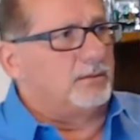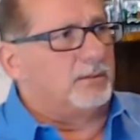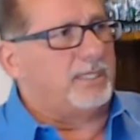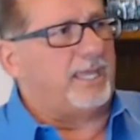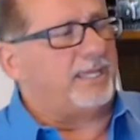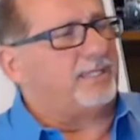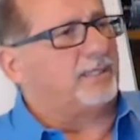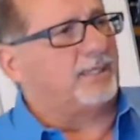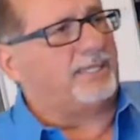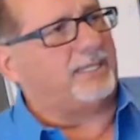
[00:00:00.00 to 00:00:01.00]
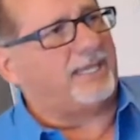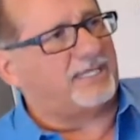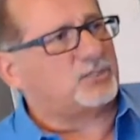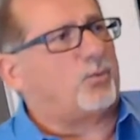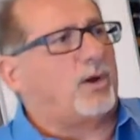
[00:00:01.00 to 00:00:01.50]
can't get a lien
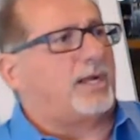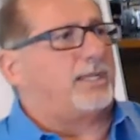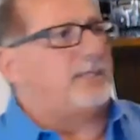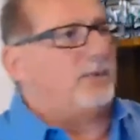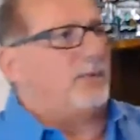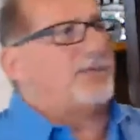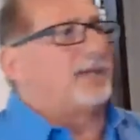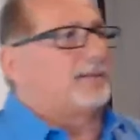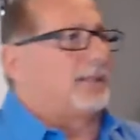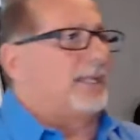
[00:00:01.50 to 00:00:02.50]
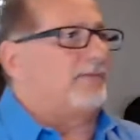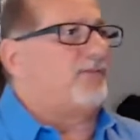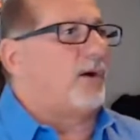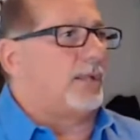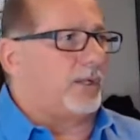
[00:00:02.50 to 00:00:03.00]
against one without the lien
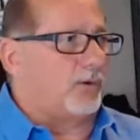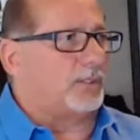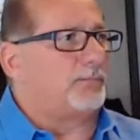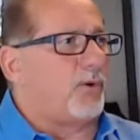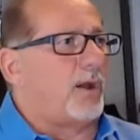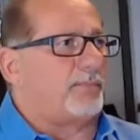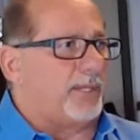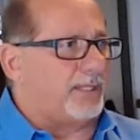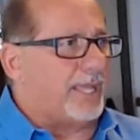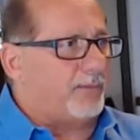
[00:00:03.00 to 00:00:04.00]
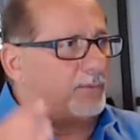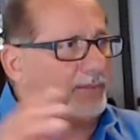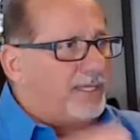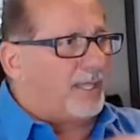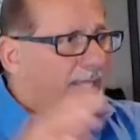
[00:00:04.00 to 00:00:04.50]
falling on the property. They would
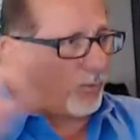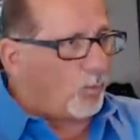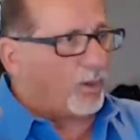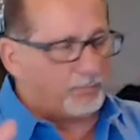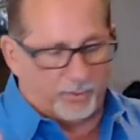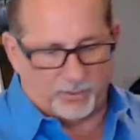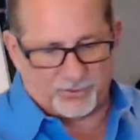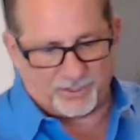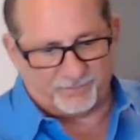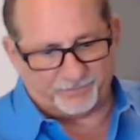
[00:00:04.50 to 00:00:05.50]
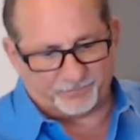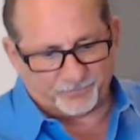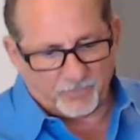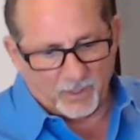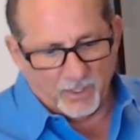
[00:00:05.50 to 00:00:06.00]
be like one person.
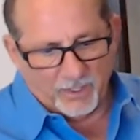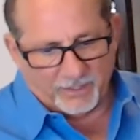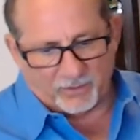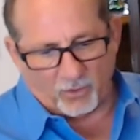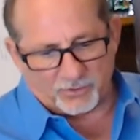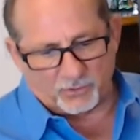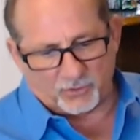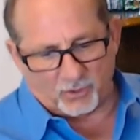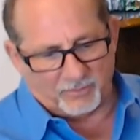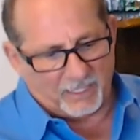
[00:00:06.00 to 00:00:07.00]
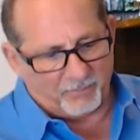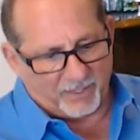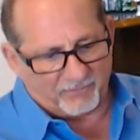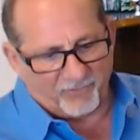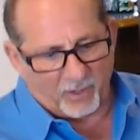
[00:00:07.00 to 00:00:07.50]
Can also
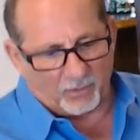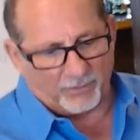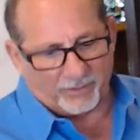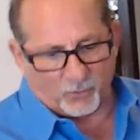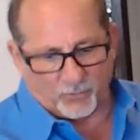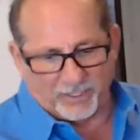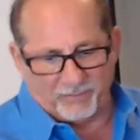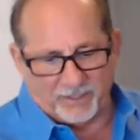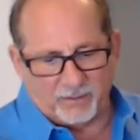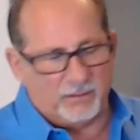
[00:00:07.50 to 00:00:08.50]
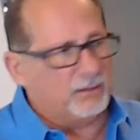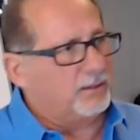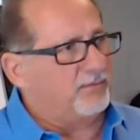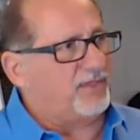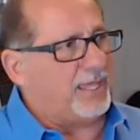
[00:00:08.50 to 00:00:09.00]
terminate by the following agreement.
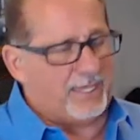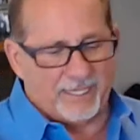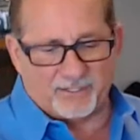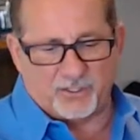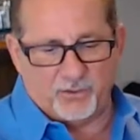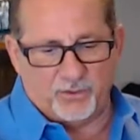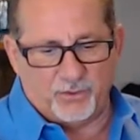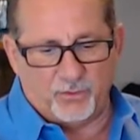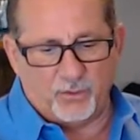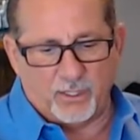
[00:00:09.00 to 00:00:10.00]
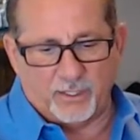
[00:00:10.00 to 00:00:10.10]
If they execute a new